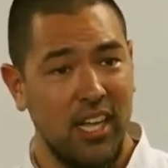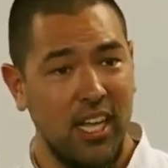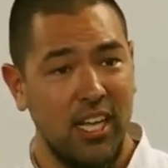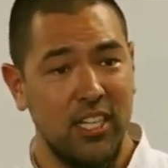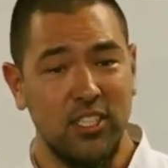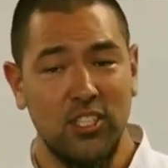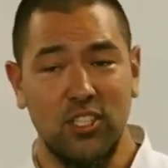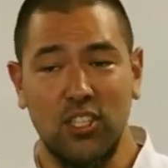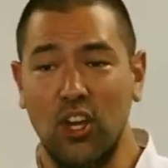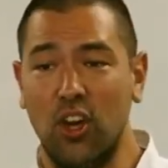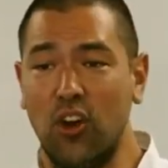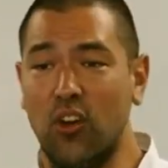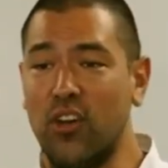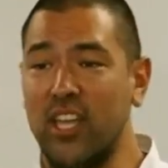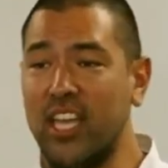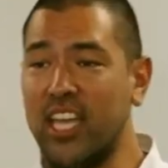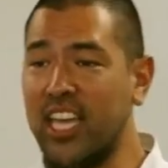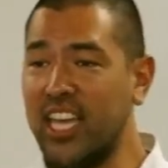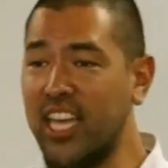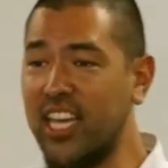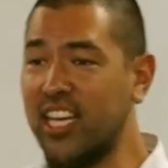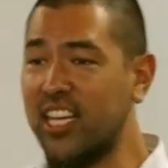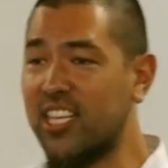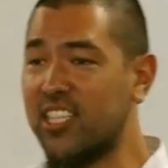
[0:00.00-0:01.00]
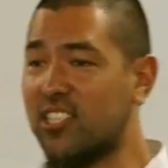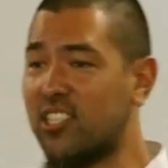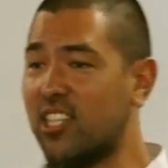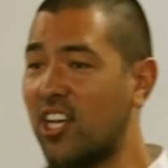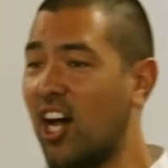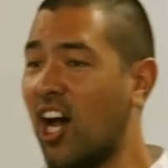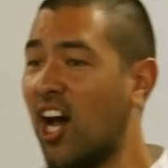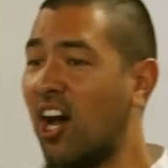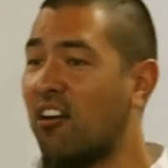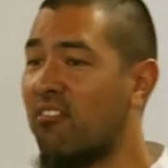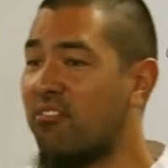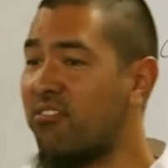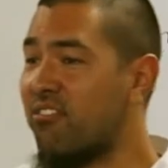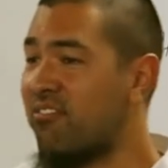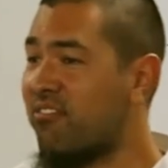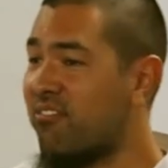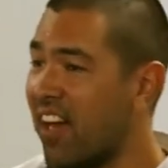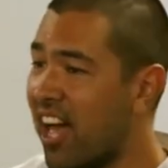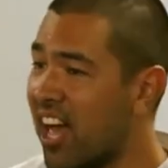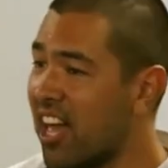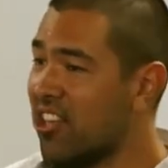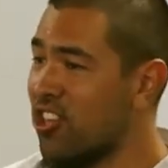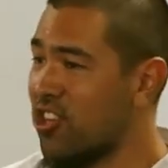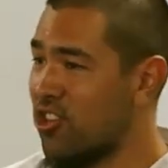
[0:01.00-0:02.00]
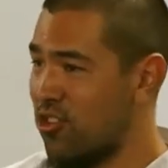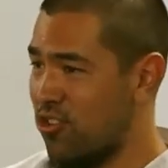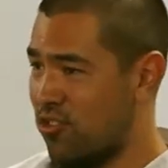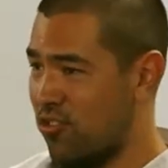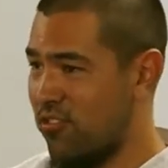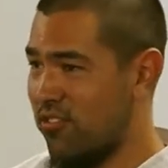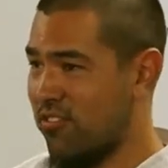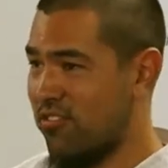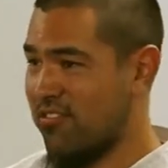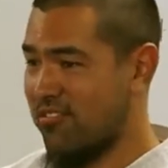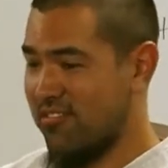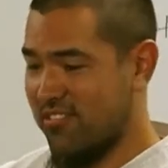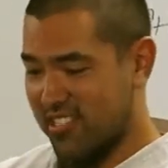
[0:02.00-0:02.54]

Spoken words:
And so it is of value